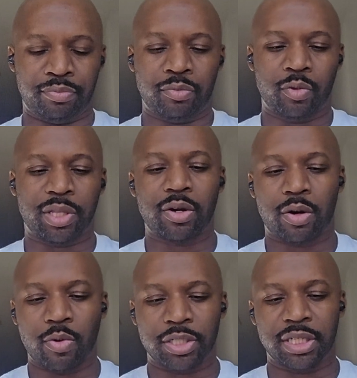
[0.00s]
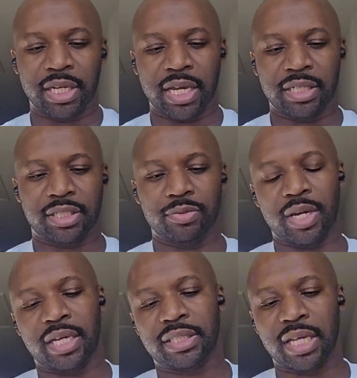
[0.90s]
What they're going to want you to get into
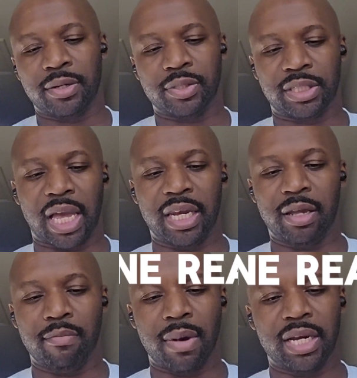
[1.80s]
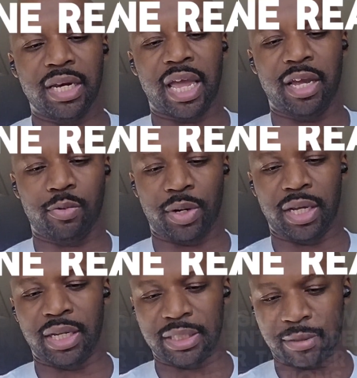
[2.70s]
next is understanding mundane
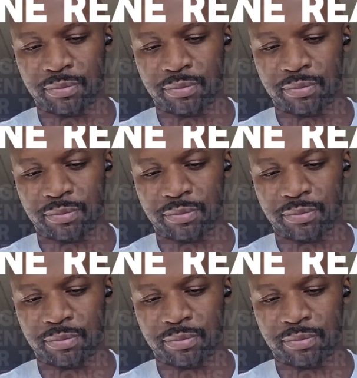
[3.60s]
realism.